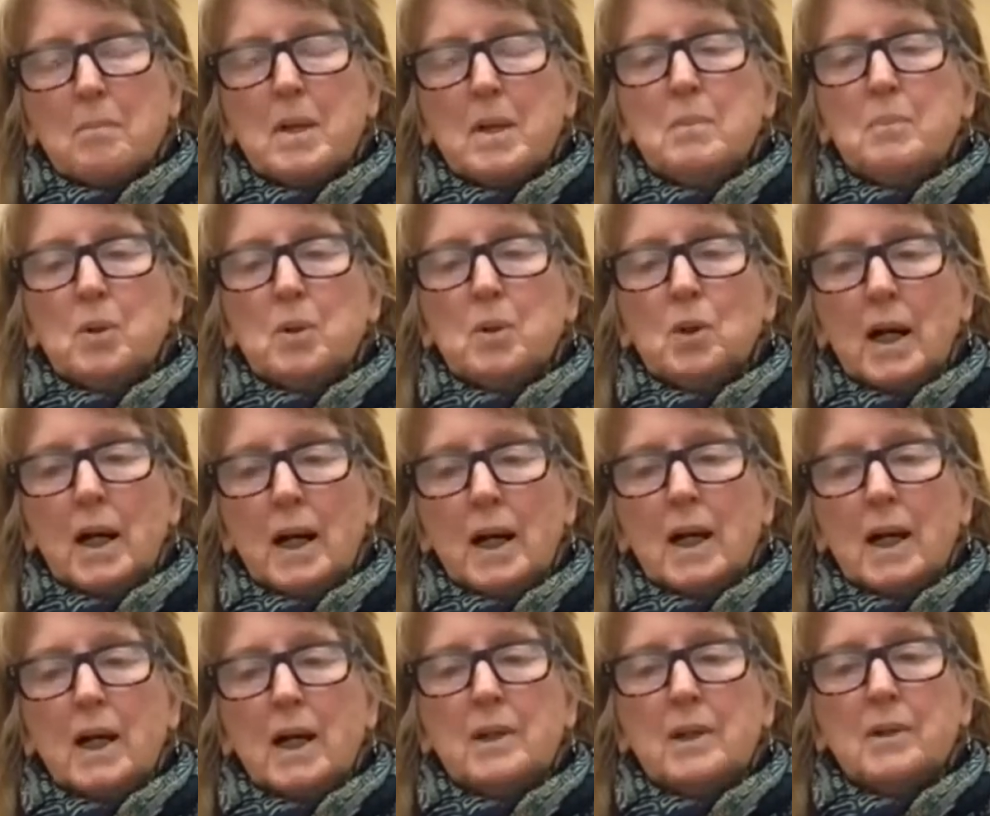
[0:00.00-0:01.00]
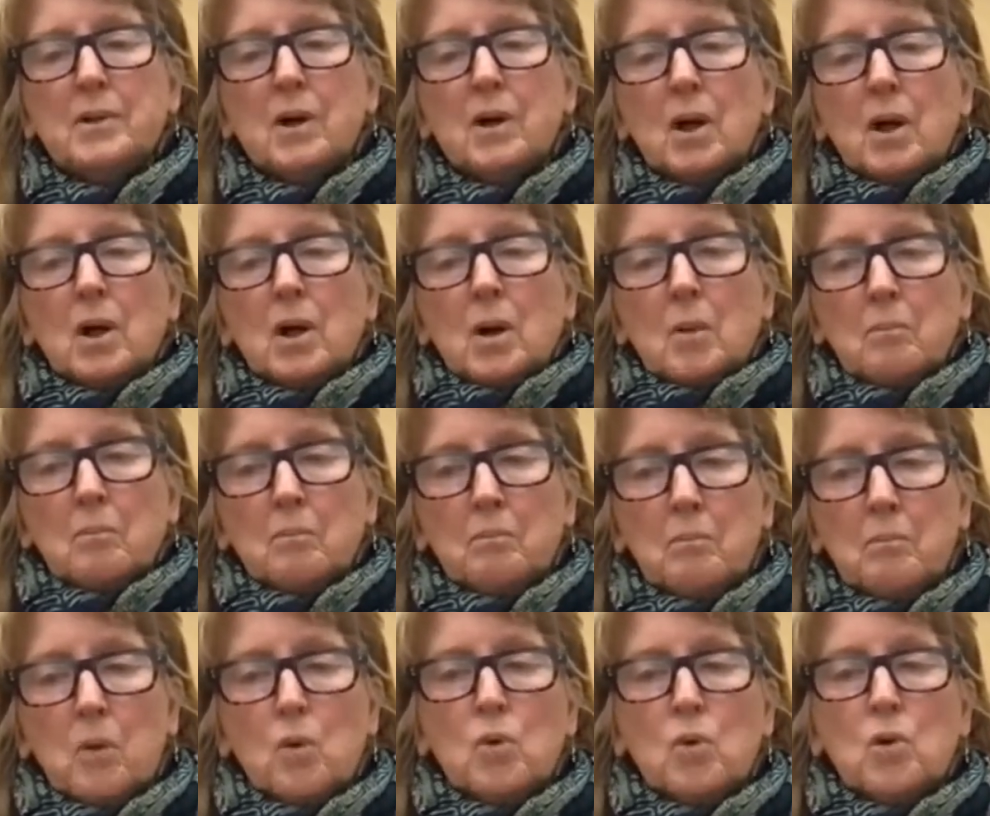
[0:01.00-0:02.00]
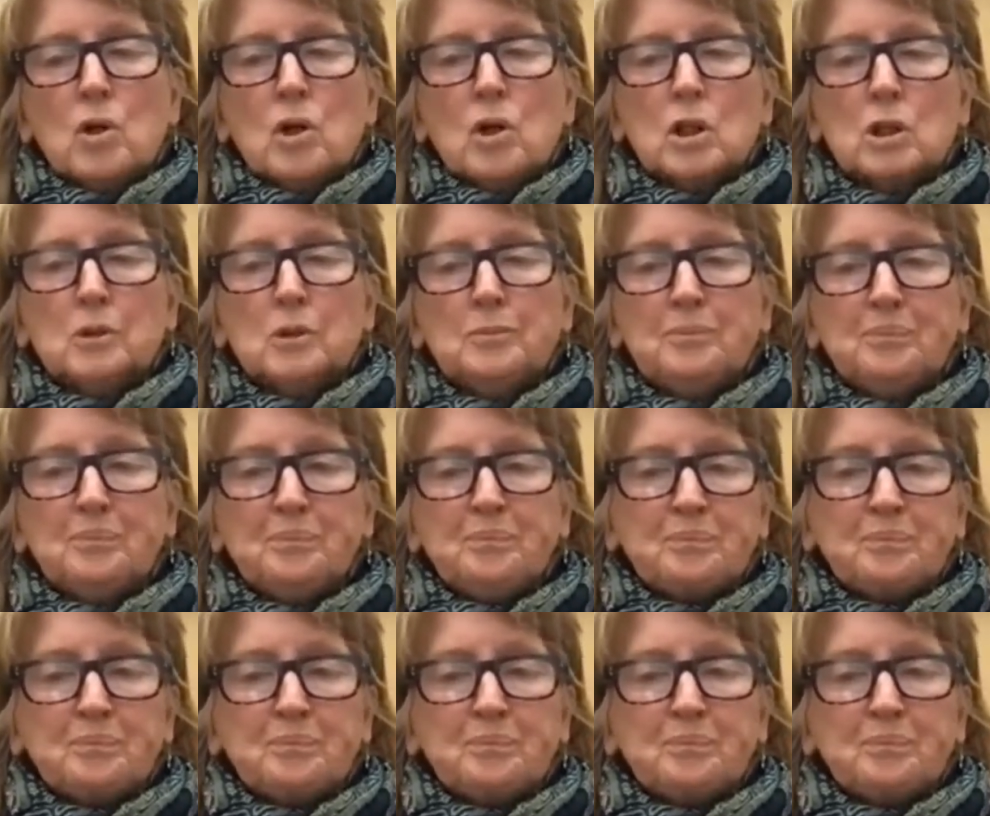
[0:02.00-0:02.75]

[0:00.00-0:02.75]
people had more,